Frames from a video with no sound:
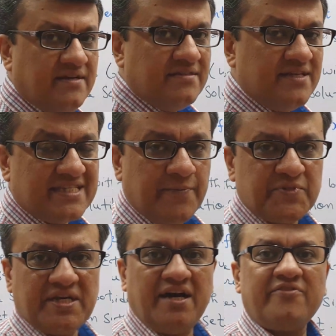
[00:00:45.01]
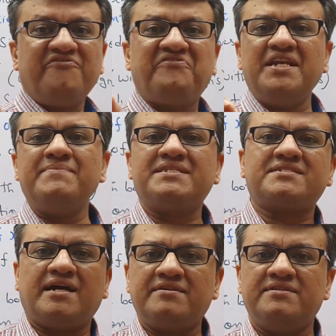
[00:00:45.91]
The steps are very much
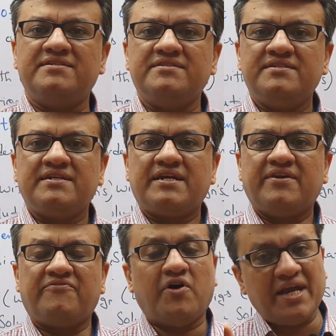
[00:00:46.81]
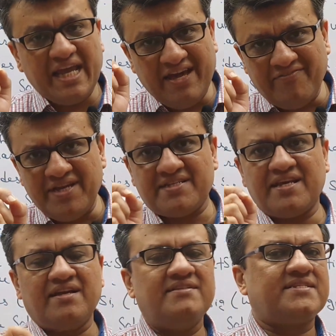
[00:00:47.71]
standard for every
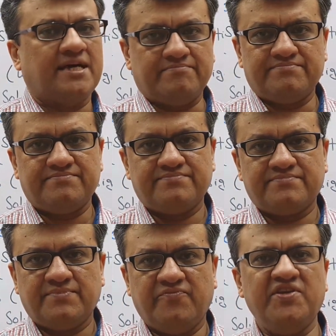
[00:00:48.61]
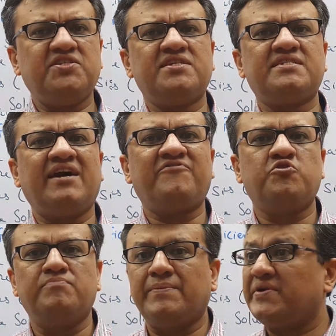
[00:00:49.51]
single sum. We just have
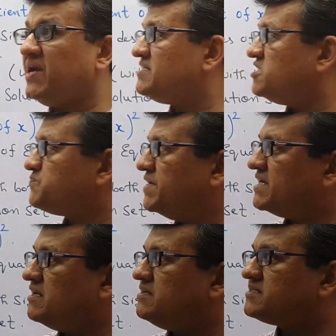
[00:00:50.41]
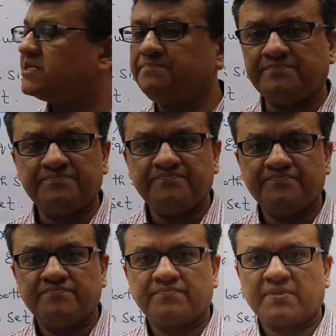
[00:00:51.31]
to memorize this particular step,
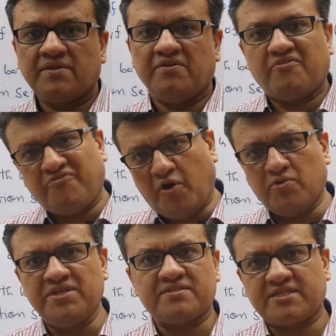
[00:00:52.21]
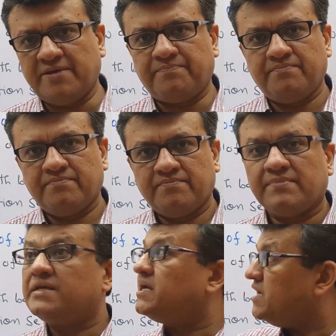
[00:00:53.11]
follow this step
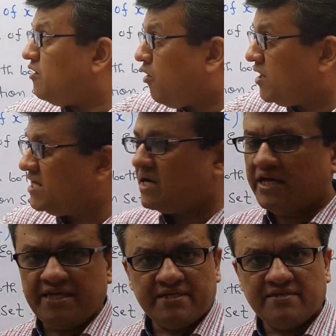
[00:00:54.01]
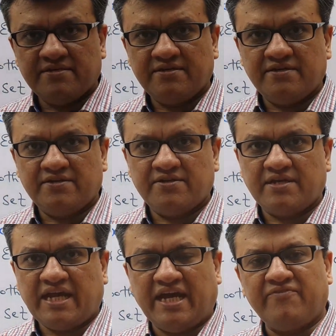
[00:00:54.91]
orderly,
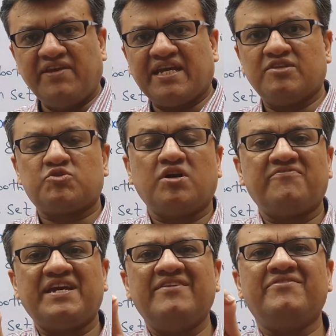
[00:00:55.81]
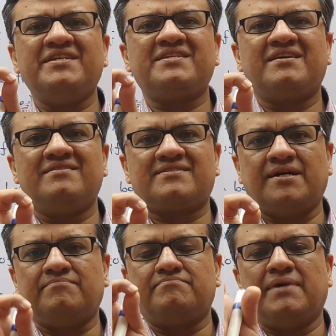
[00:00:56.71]
and we can solve every single
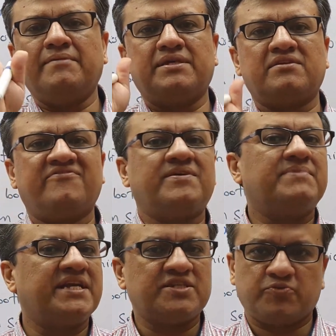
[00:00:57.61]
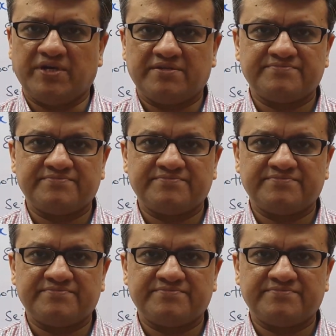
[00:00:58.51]
sum by method of completing square.